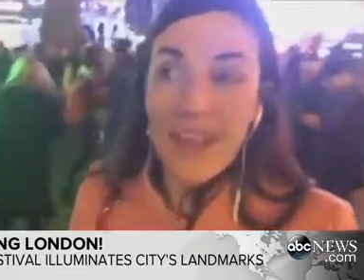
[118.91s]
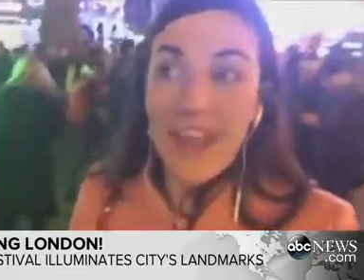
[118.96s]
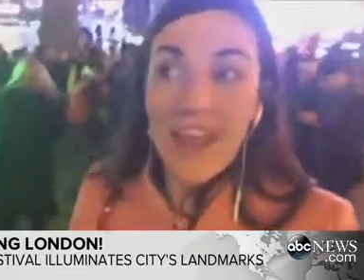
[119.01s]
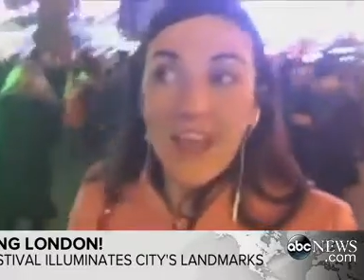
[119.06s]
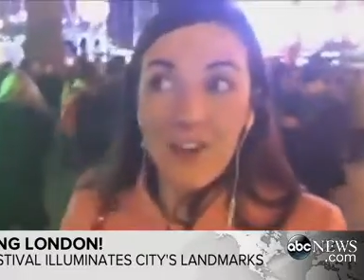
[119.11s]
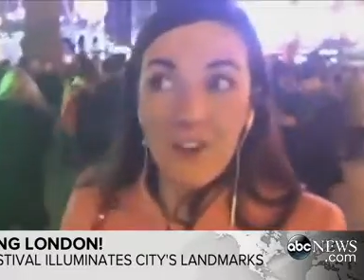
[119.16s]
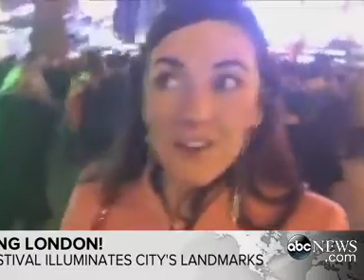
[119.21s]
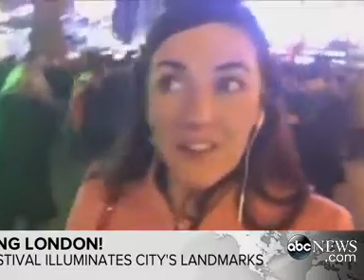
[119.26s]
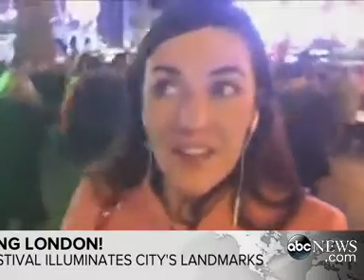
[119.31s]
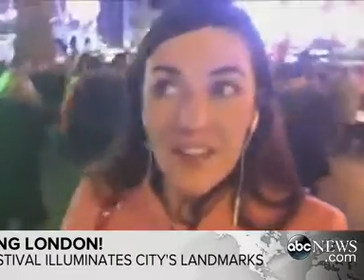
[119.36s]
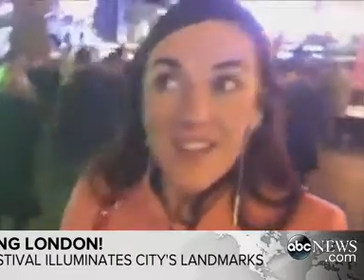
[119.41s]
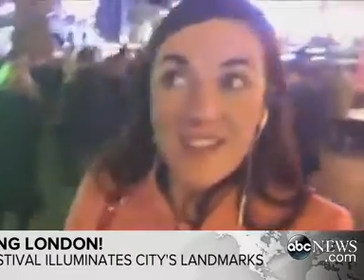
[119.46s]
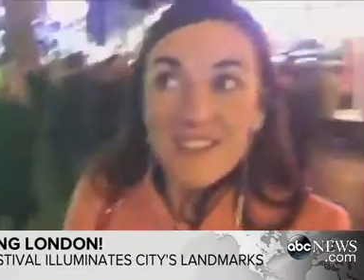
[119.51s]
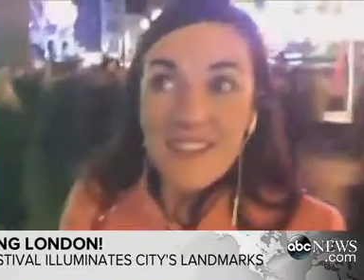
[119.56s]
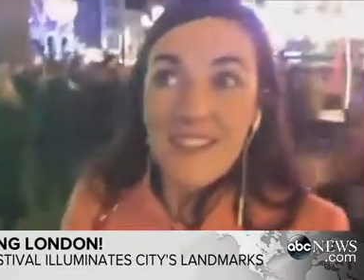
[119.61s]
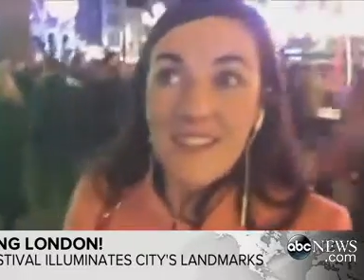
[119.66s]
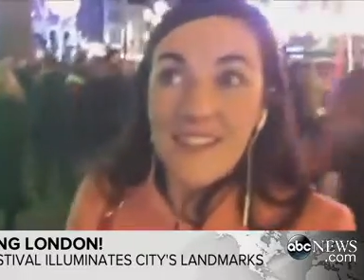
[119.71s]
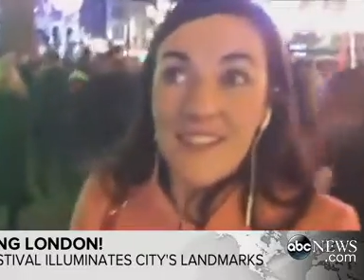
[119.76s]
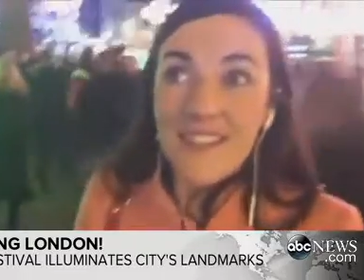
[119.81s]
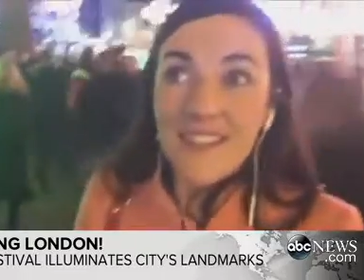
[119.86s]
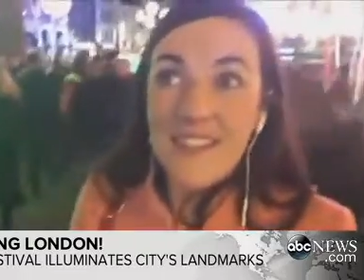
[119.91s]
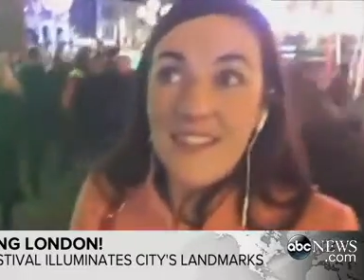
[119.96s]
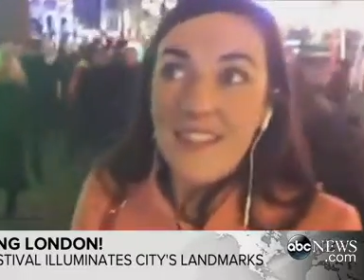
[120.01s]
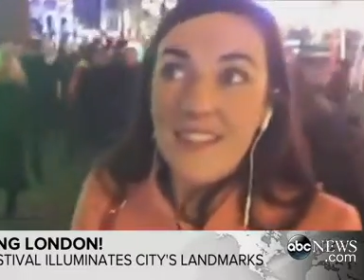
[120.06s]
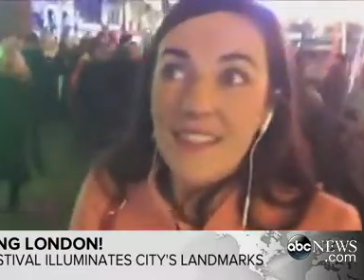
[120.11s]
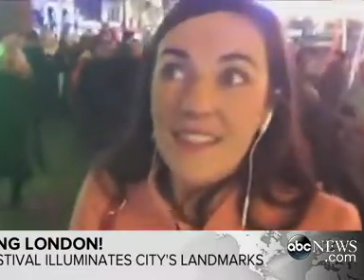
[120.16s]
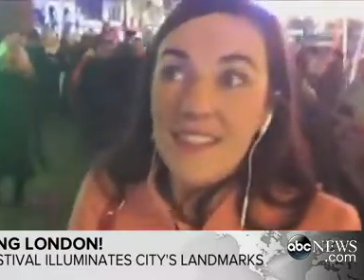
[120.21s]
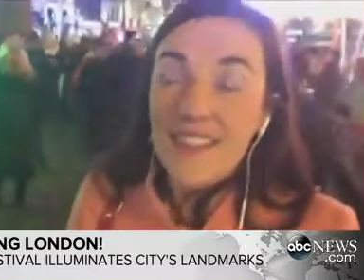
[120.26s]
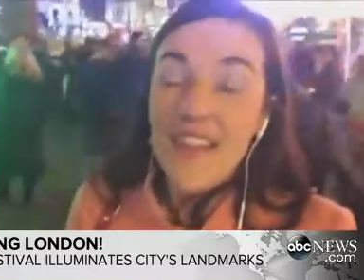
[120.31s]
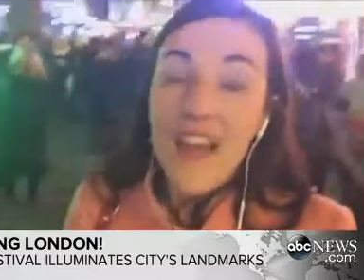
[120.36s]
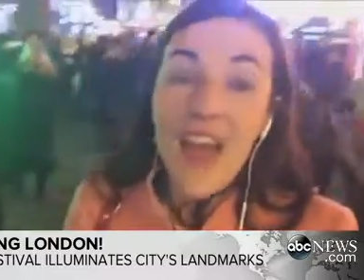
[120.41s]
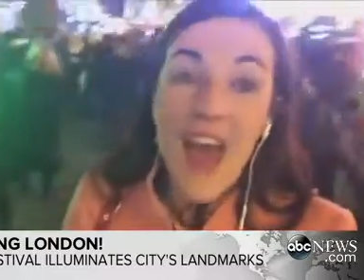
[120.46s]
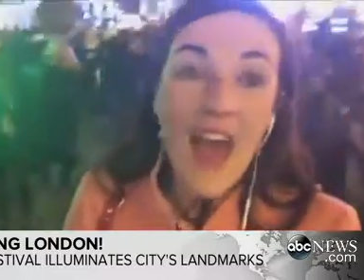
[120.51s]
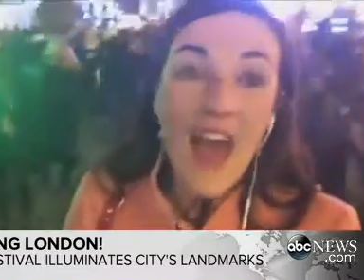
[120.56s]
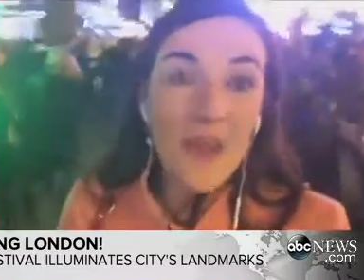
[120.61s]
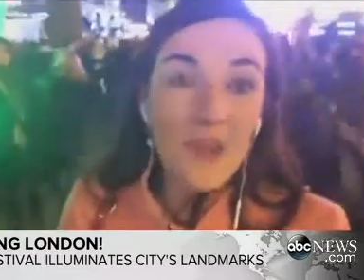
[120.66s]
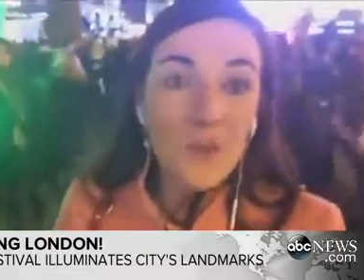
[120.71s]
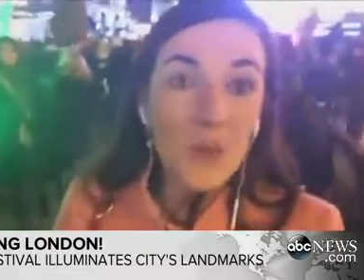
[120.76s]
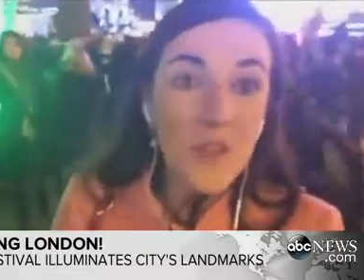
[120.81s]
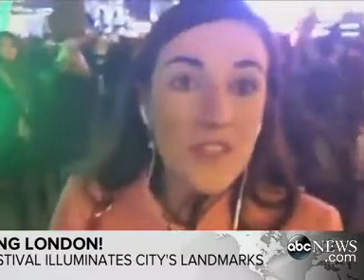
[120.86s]
here in London.
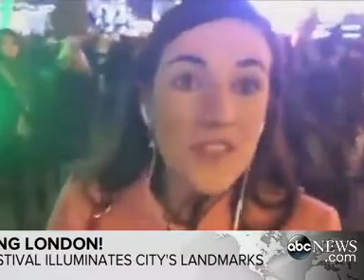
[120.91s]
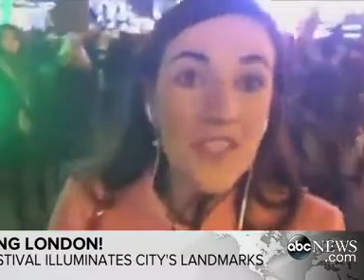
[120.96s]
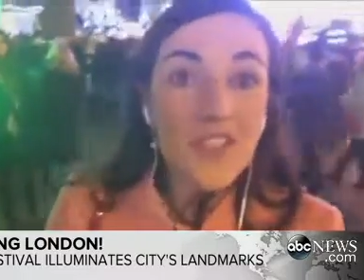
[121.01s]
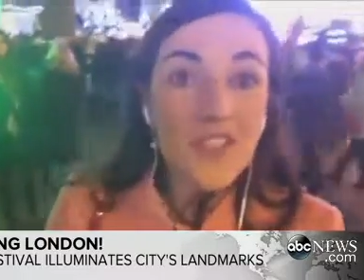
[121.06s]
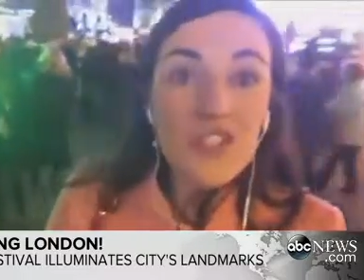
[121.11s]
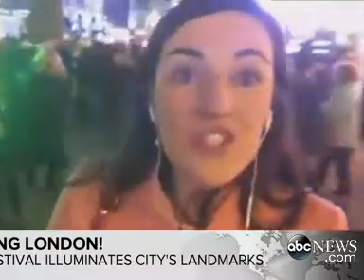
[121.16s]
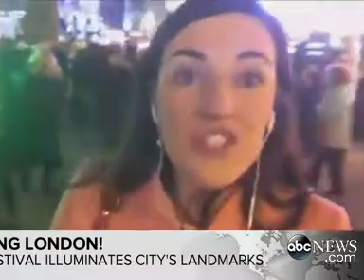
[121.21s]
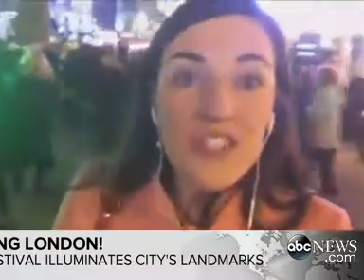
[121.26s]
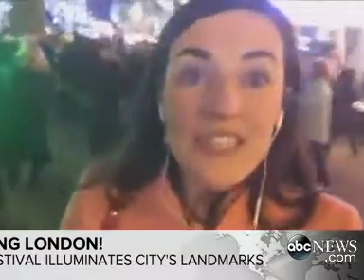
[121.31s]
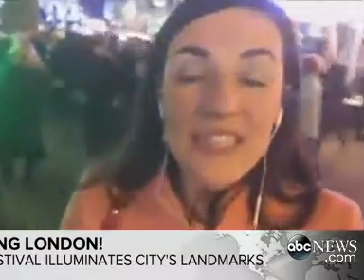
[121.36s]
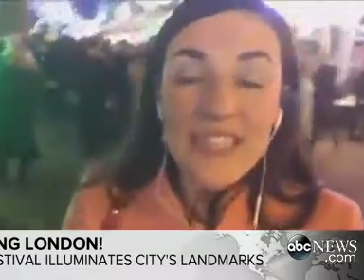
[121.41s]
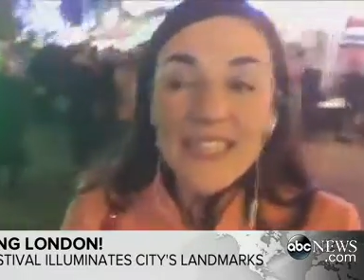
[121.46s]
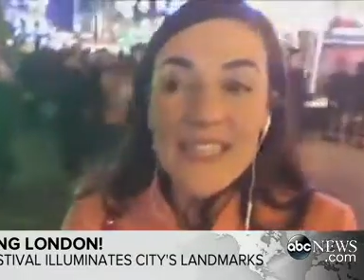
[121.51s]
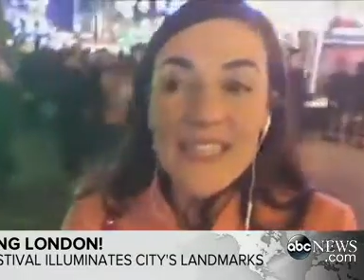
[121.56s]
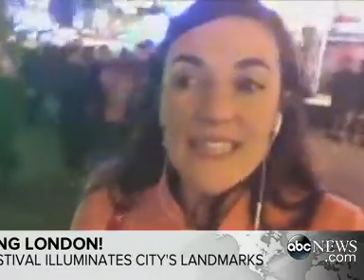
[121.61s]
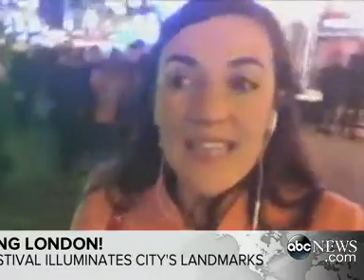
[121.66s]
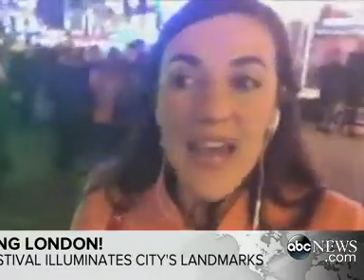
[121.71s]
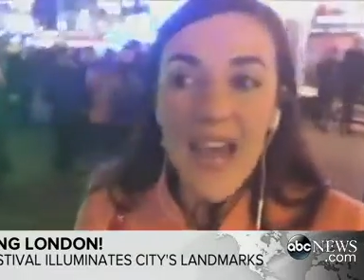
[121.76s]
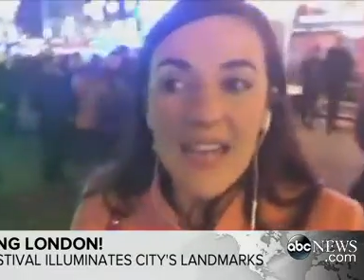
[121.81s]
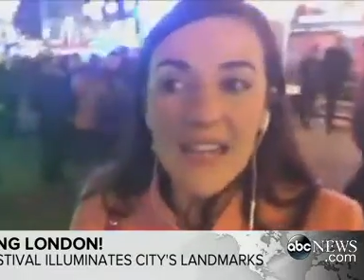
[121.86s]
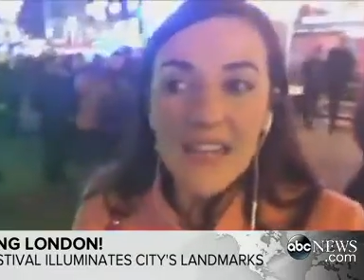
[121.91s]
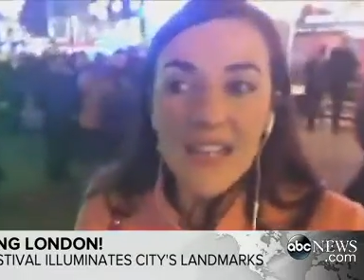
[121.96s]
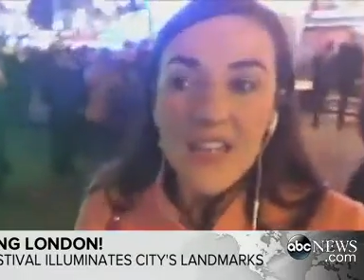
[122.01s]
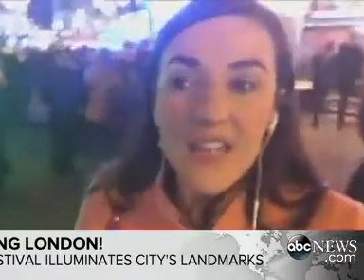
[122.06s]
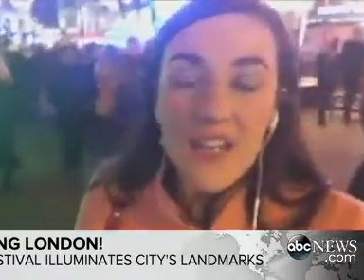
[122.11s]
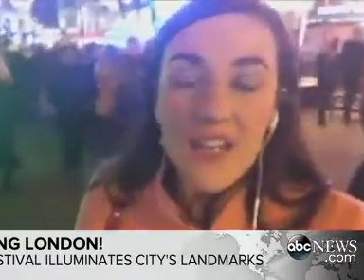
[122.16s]
And what's interesting is that